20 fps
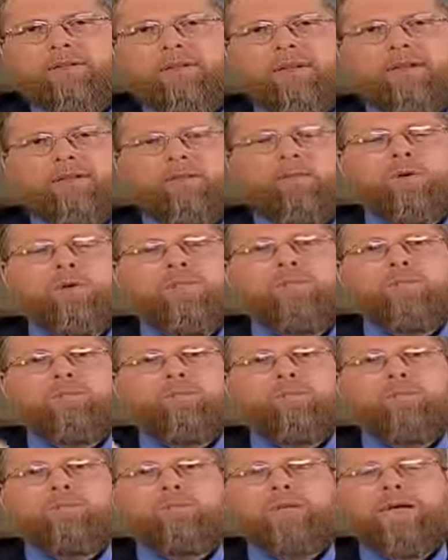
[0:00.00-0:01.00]
and what
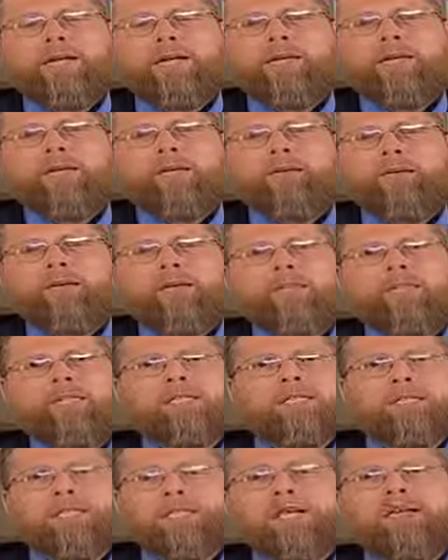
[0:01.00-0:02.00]
remaining upon
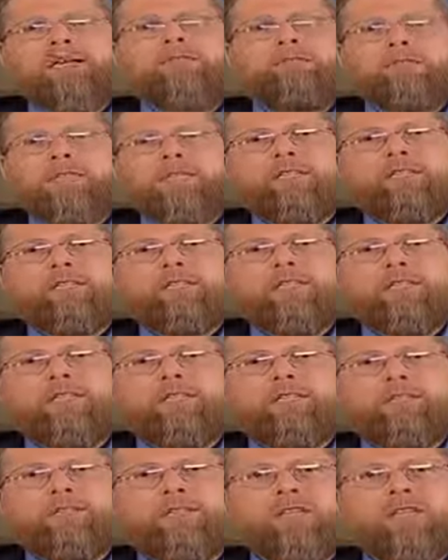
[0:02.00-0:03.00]
this life
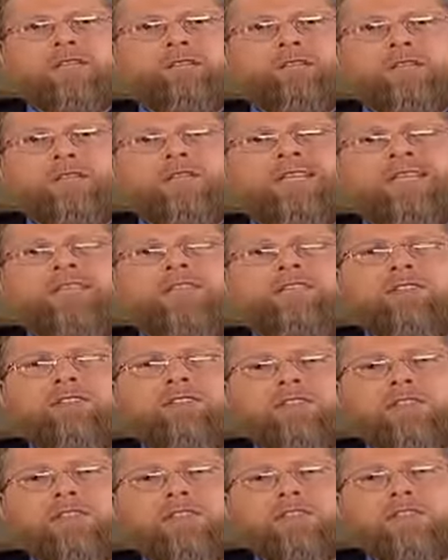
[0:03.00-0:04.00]
entails, they would
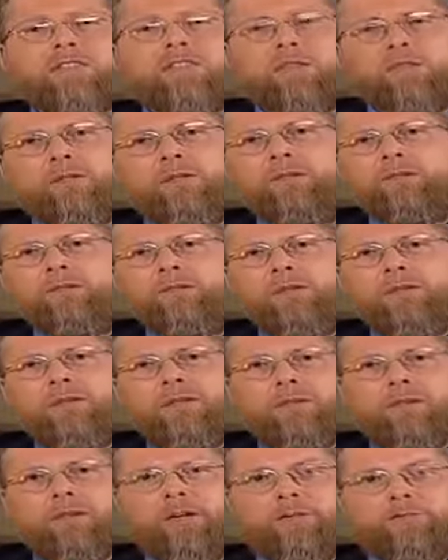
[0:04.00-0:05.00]
instantly close on
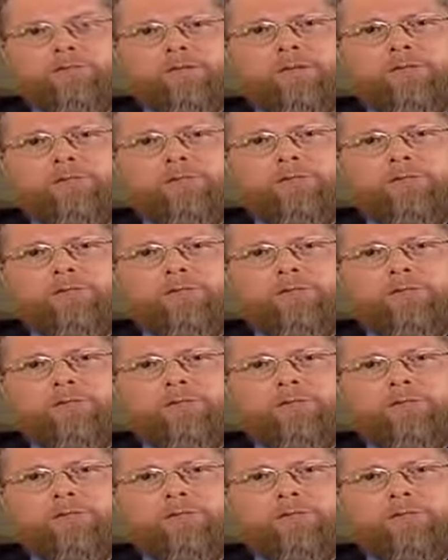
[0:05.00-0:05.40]
the offer.